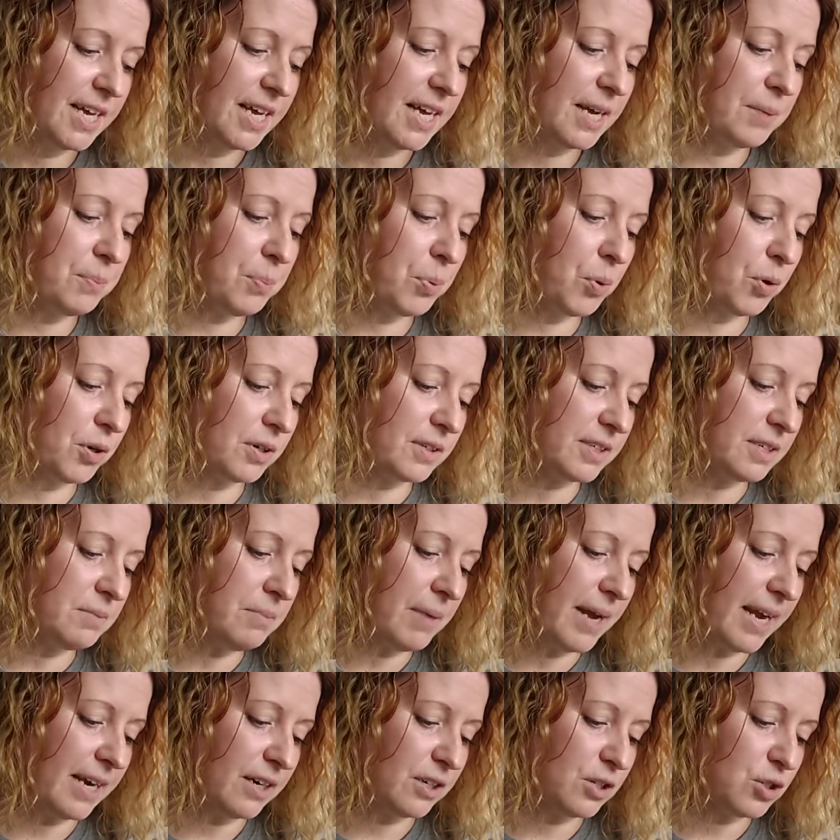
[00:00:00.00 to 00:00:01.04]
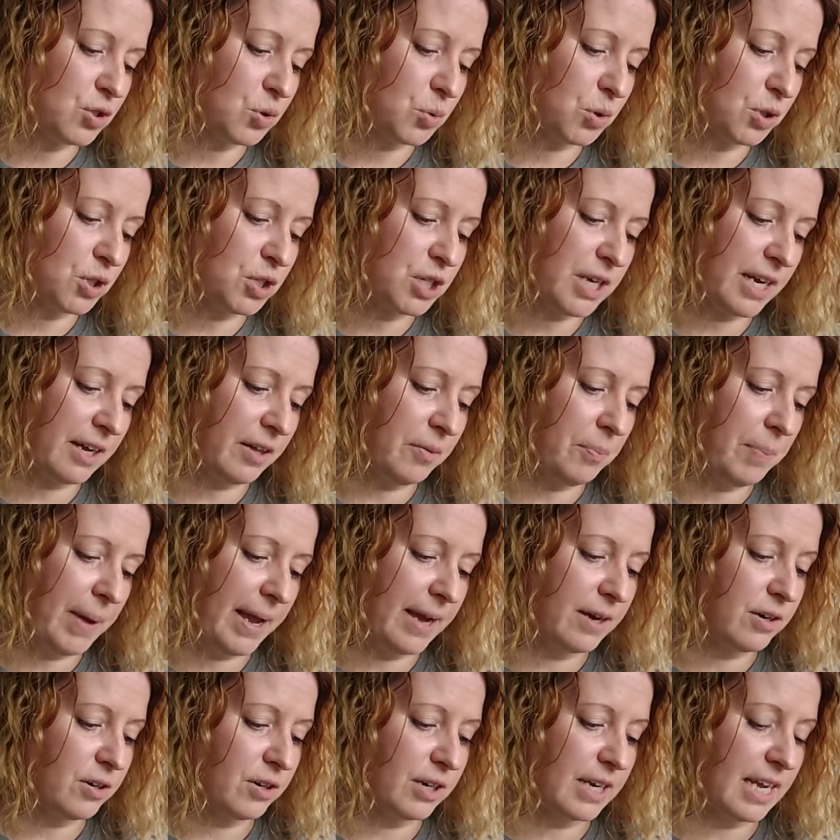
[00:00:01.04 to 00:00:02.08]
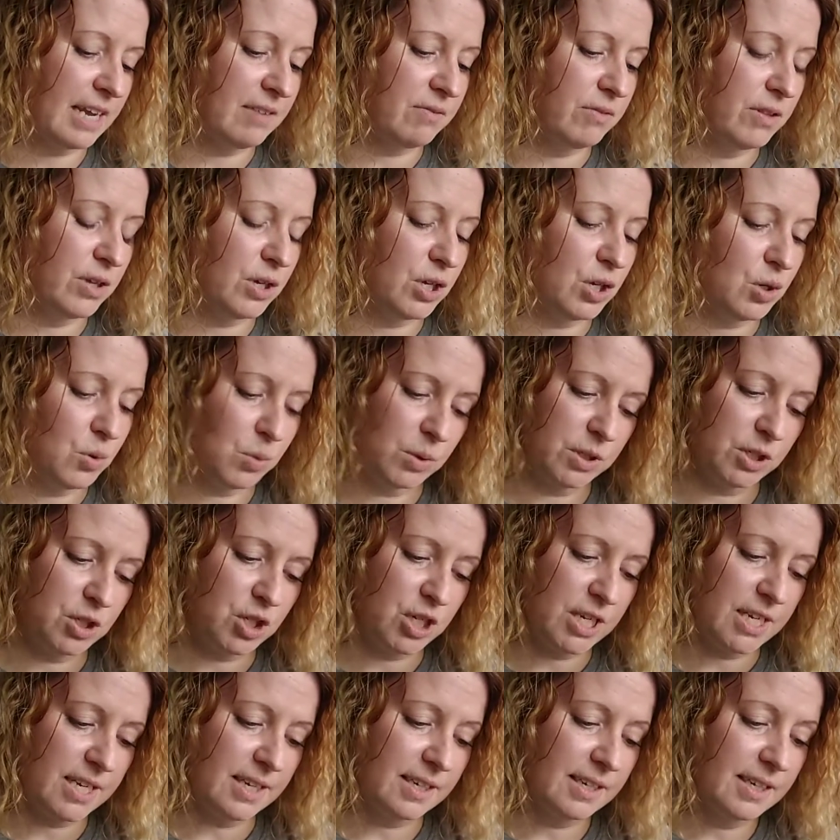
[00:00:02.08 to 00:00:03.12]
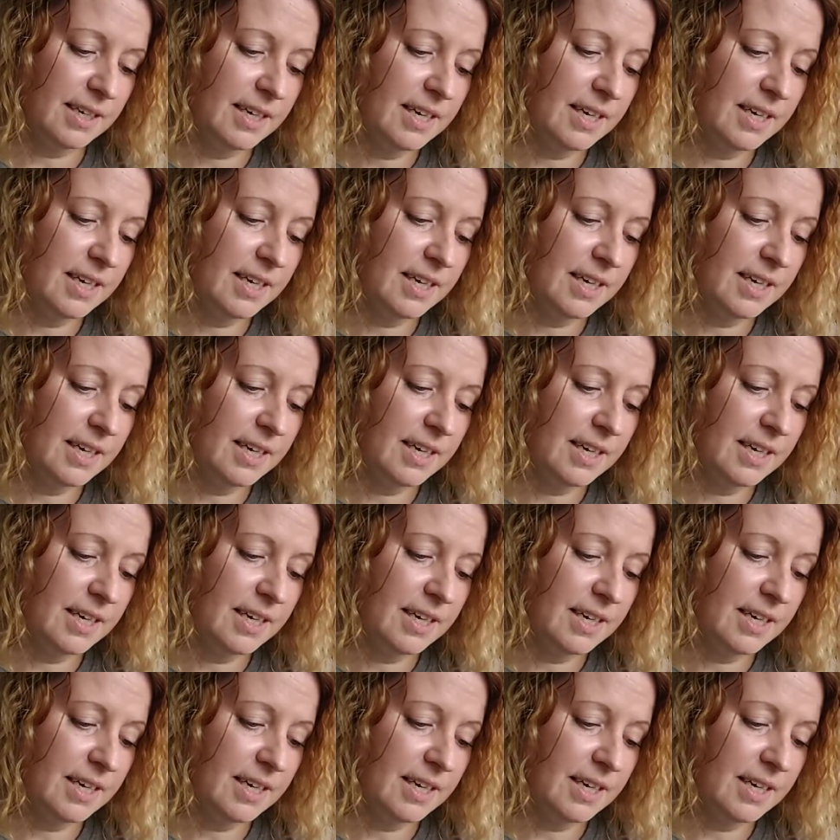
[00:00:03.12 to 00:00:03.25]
and Portland Mayor George L. Baker gave the eulogy.